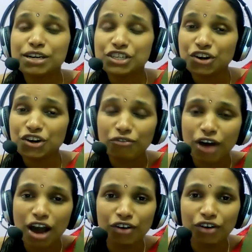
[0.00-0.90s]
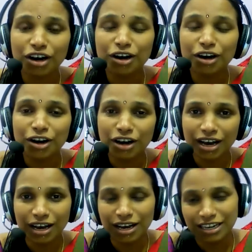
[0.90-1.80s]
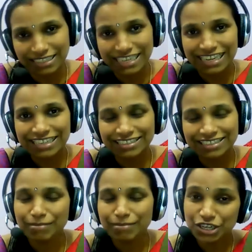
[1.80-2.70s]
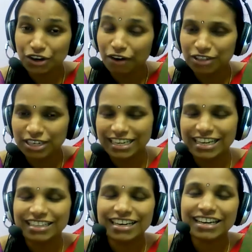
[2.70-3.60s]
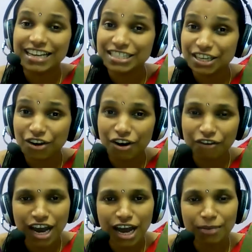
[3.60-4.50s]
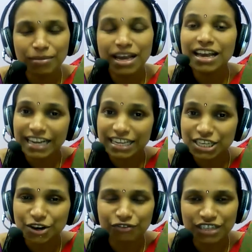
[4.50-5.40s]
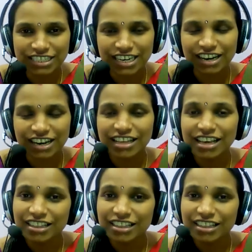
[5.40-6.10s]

with brushing off our teeth, brushing off the teeth, cleansing of gum, cleansing of the tongue.